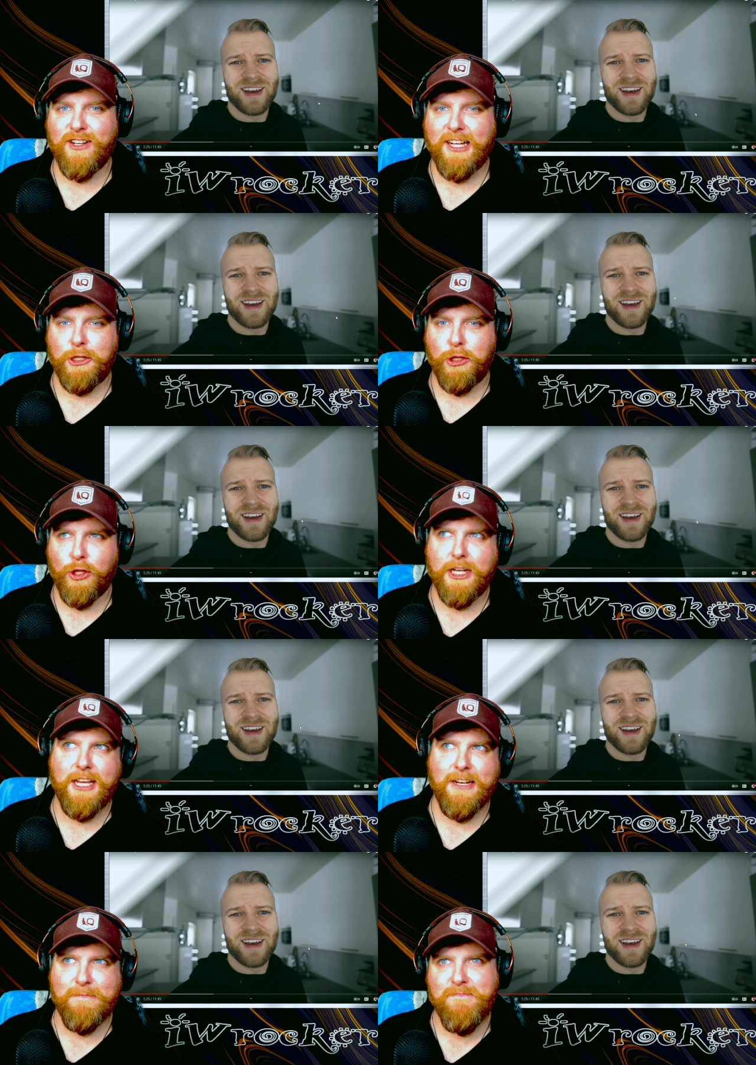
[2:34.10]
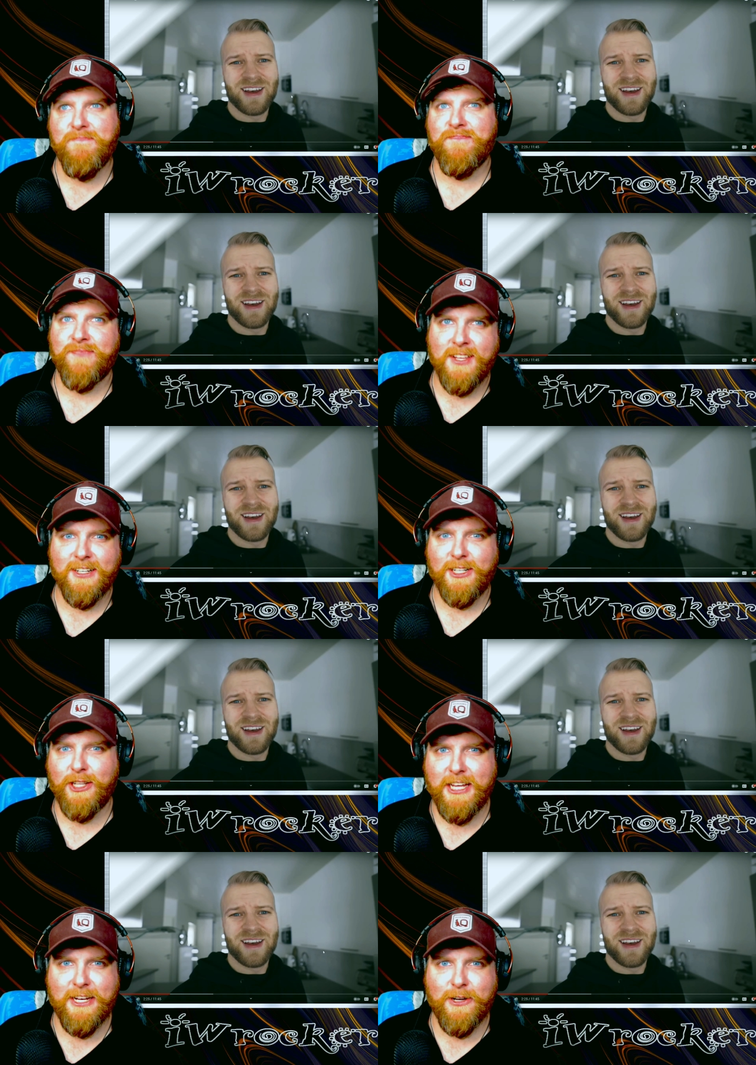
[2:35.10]
Speaker 1: like looking
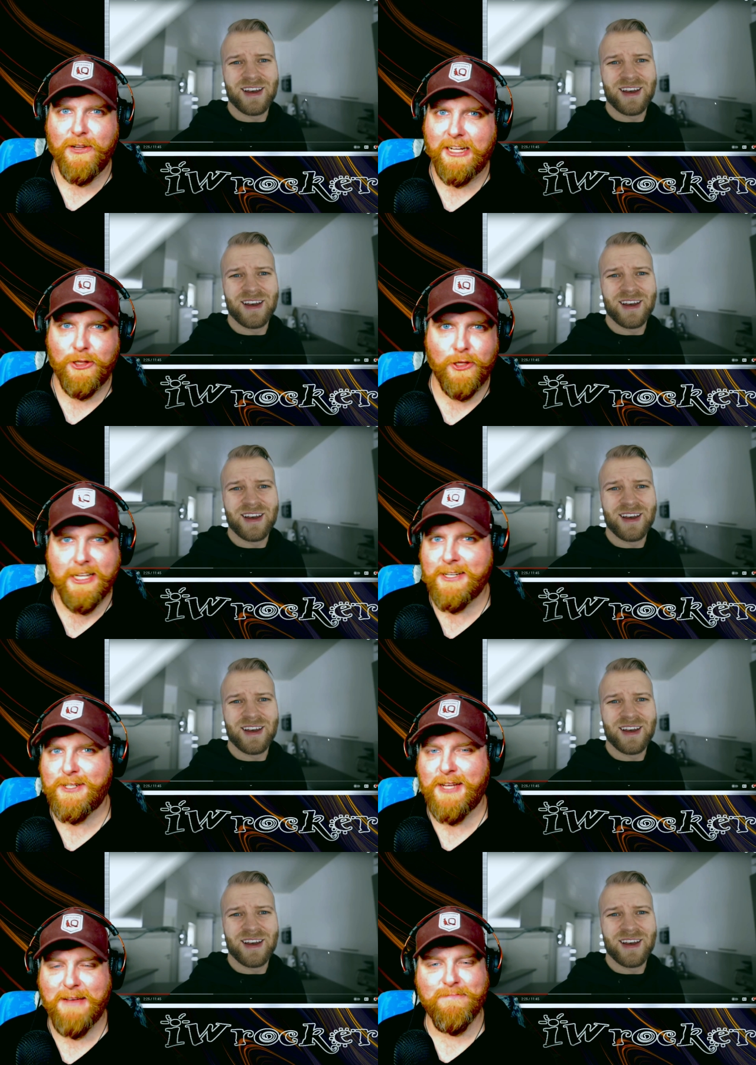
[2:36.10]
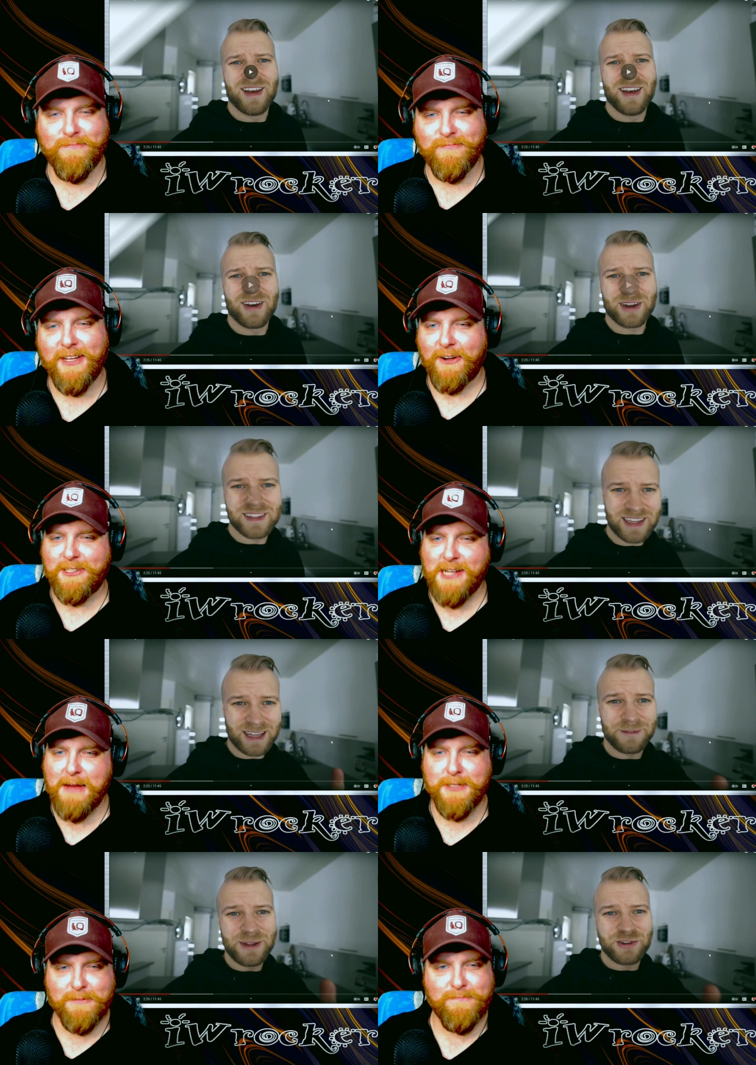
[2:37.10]
clean or like looking the same. Okay,
Speaker 2: the
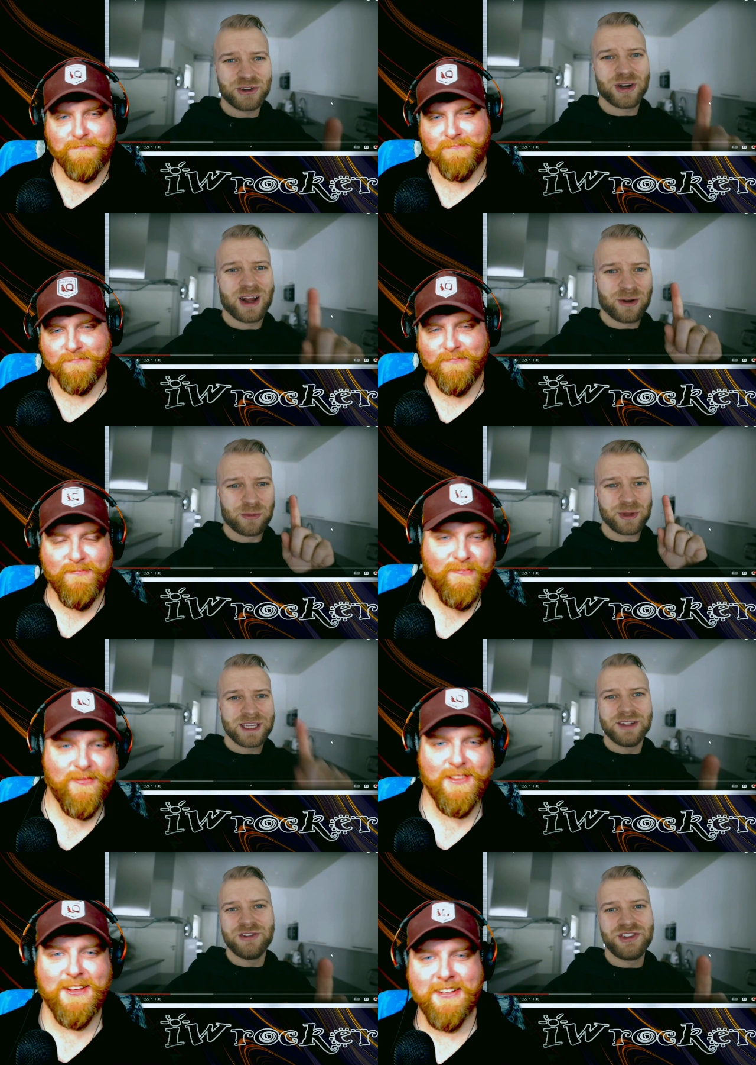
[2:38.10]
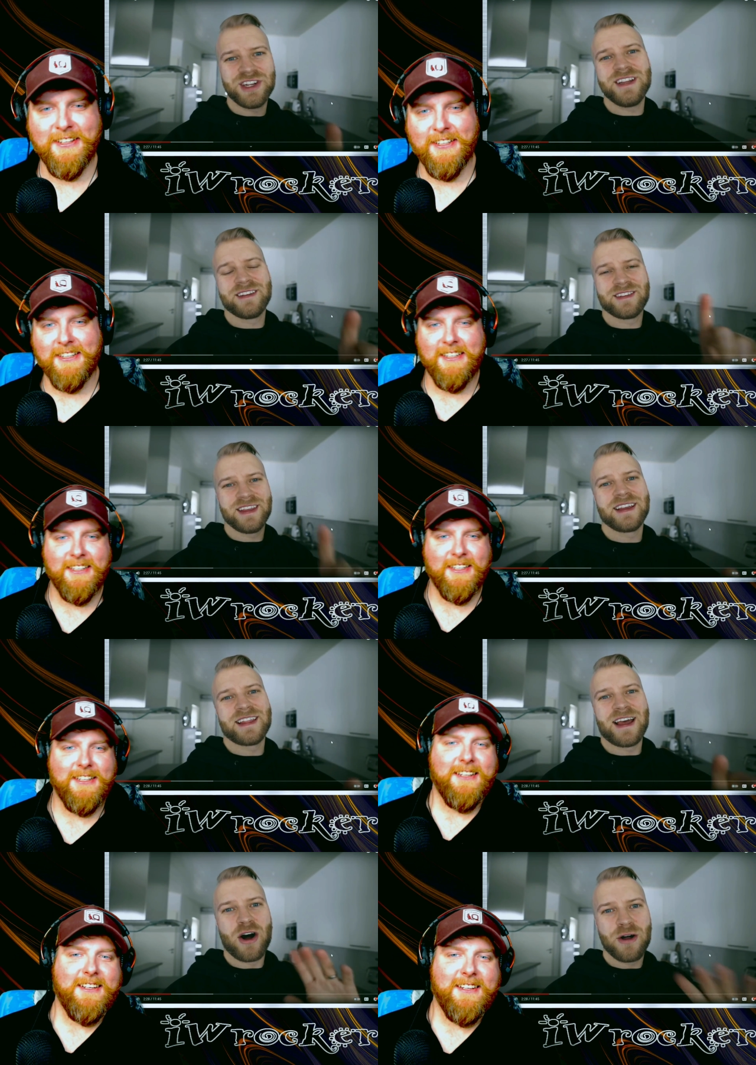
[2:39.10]
second feature, a really ingenious
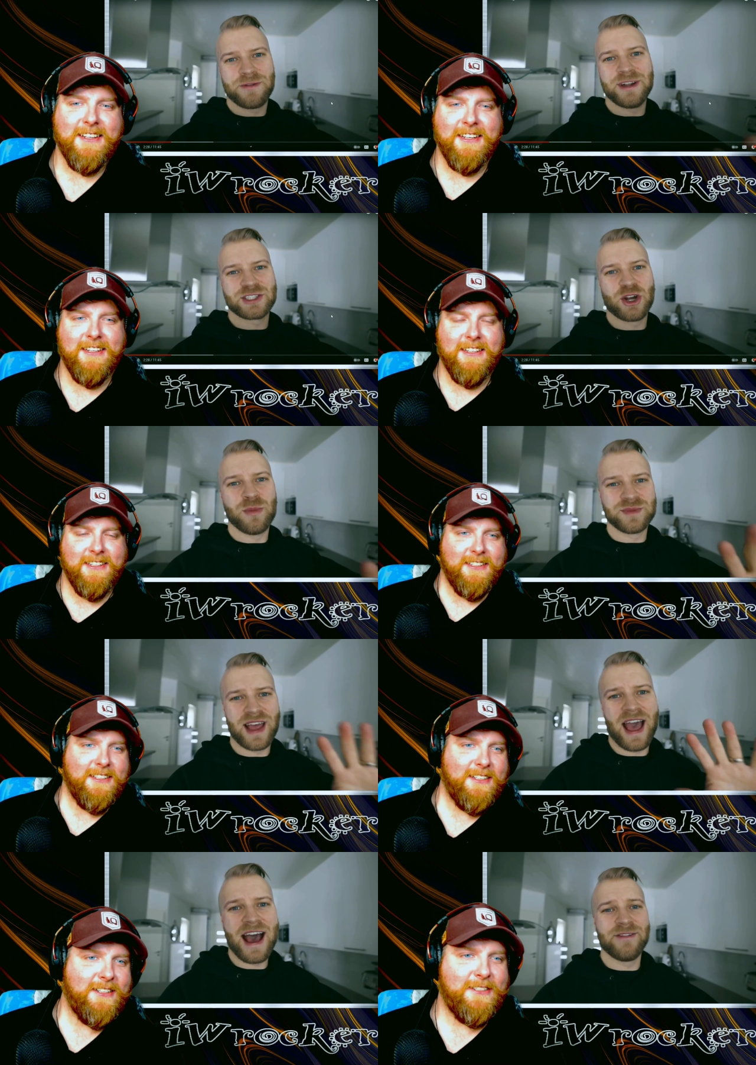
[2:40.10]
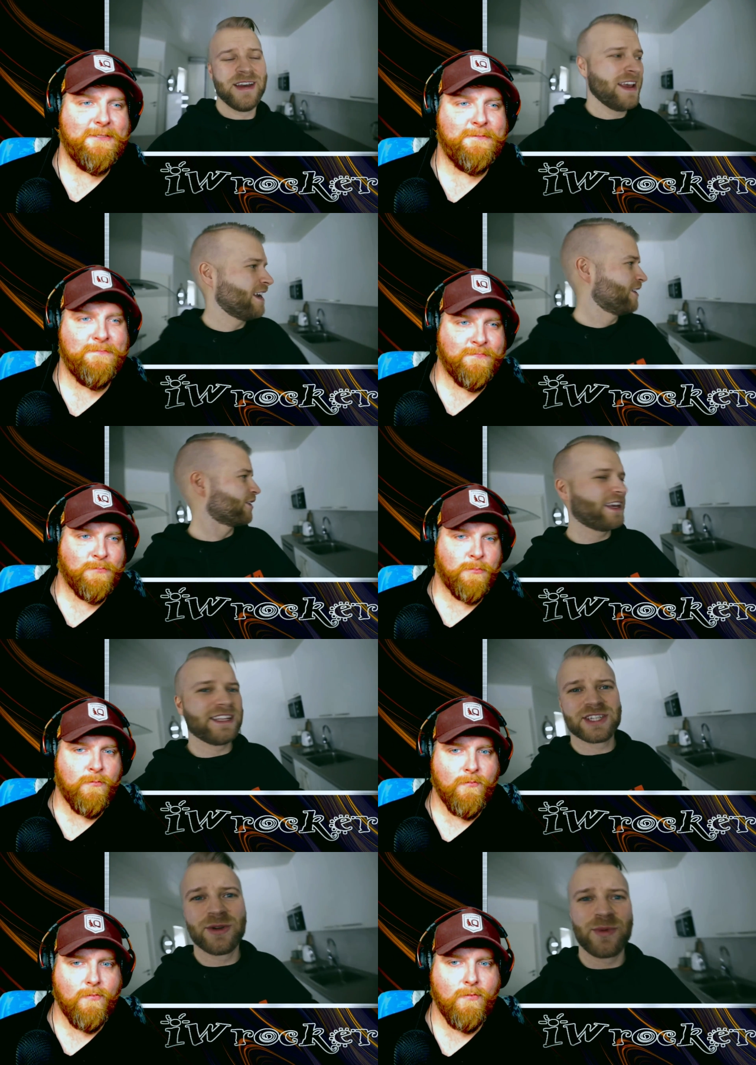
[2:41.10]
thing that all Finnish homes have. In our
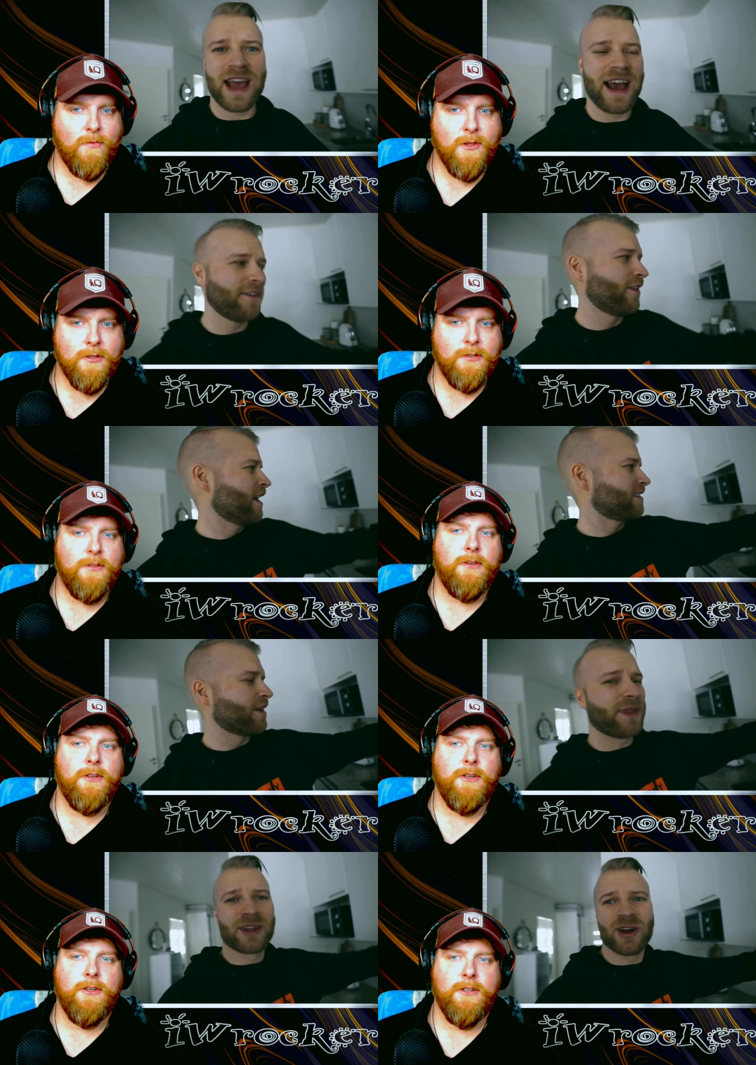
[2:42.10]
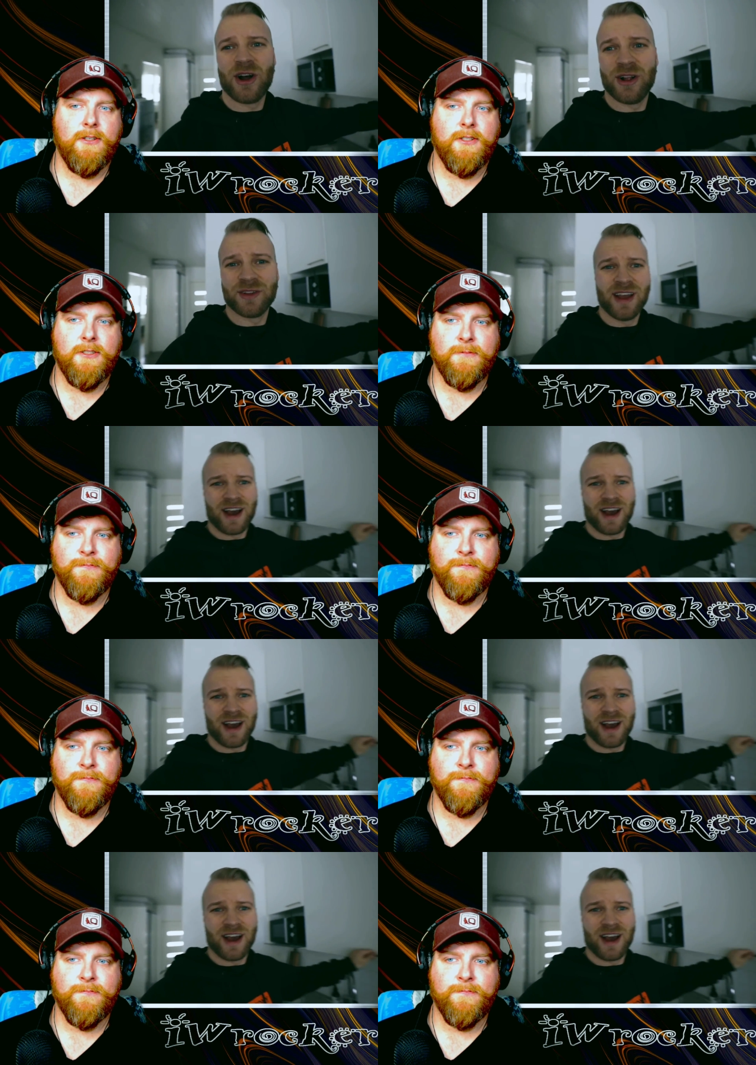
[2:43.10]
kitchen, we have something called